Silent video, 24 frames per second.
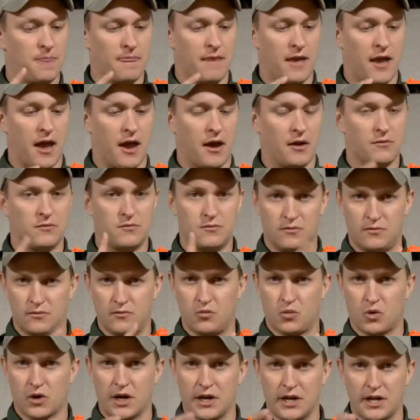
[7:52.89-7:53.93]
And
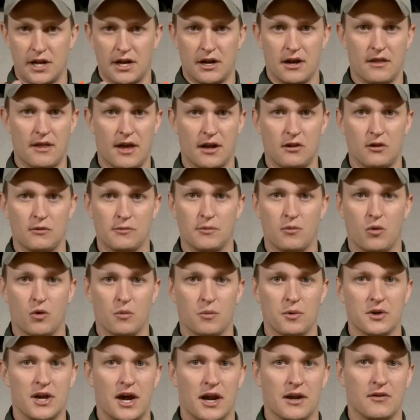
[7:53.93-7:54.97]
we're going to get into that a little bit more when
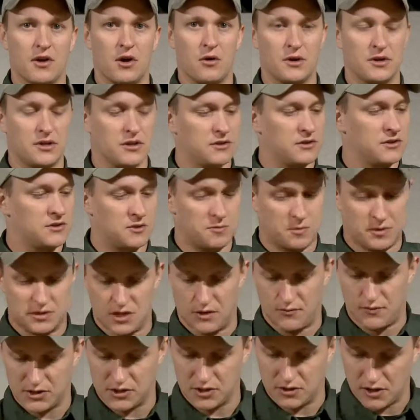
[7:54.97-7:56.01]
we kind of go into the
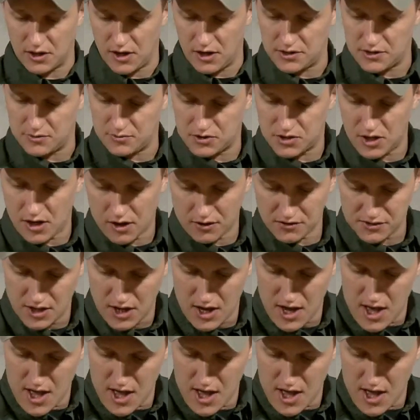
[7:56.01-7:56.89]
specifics of the guns themselves.